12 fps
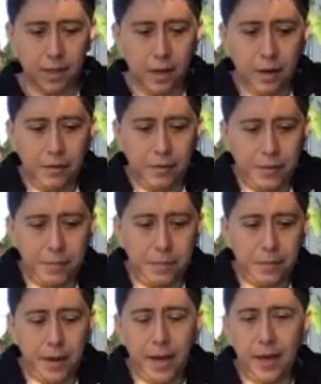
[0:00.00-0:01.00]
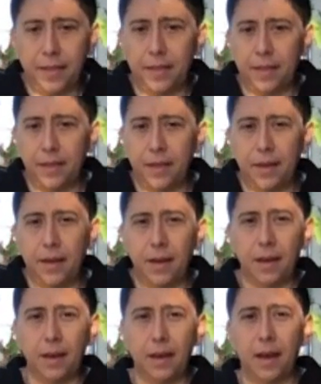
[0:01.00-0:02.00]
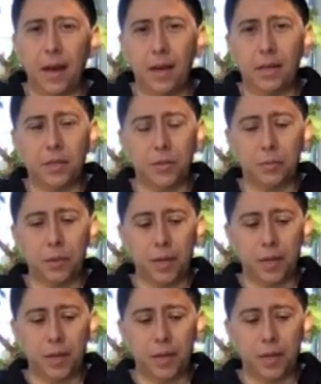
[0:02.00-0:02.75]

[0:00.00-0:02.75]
of the breath as we